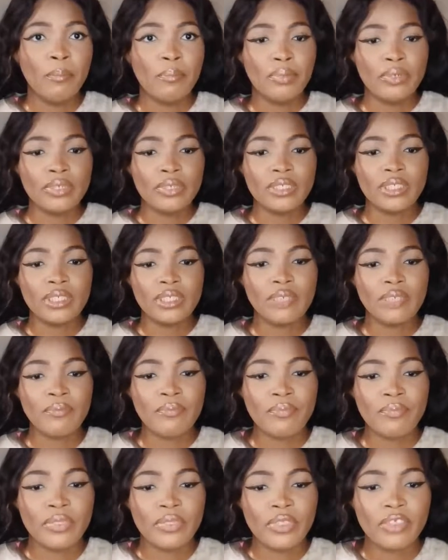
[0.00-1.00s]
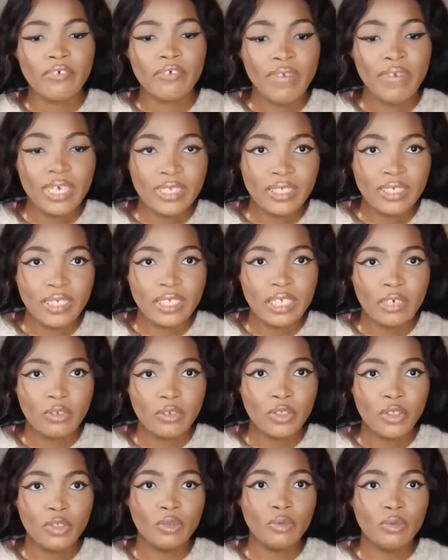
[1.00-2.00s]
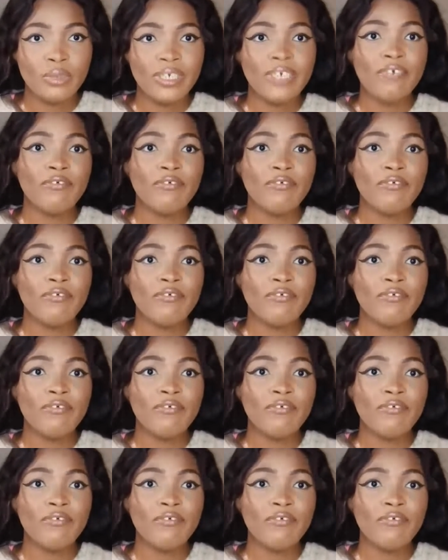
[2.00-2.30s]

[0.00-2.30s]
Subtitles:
But the first thing that I would do